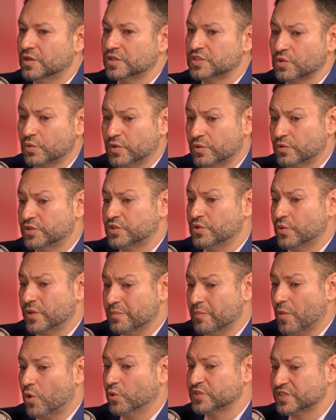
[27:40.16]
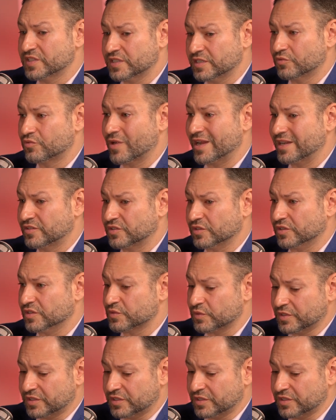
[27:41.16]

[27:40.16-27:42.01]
So we were doing mostly rentals.